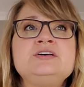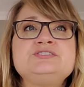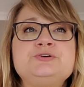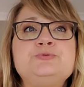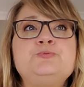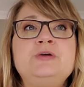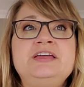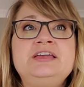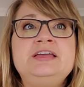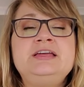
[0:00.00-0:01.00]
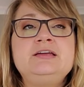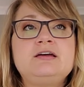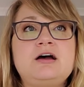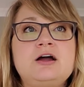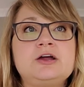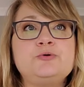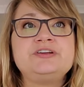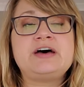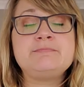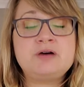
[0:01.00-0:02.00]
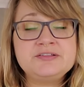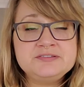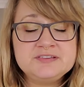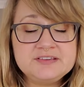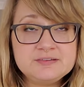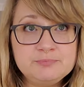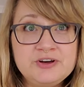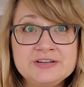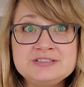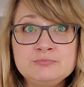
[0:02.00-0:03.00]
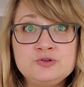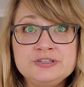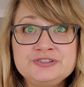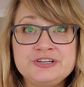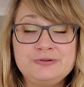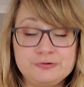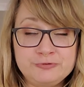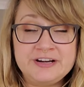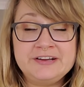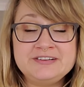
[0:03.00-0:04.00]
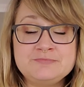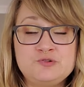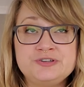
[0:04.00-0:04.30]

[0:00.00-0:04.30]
So we are going to hypothesize that blondes are rated as more